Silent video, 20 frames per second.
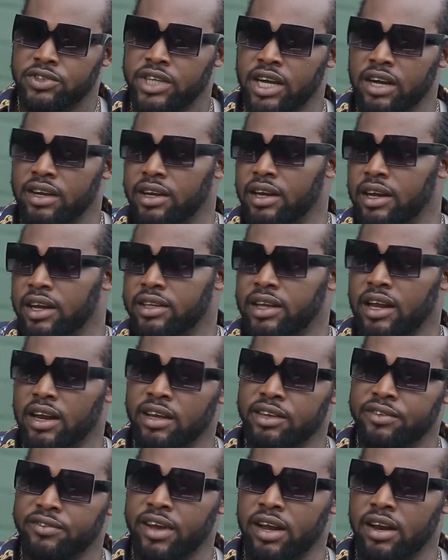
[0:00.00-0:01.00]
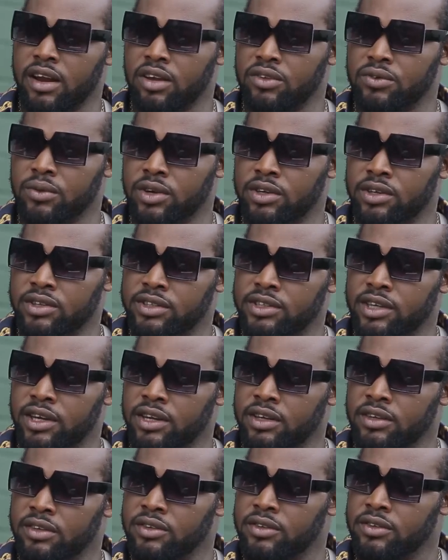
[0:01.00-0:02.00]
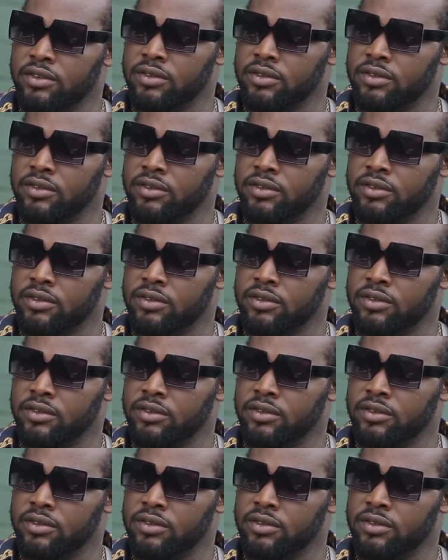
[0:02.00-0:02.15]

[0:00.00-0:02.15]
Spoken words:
Check the letter, let's find out what it's saying.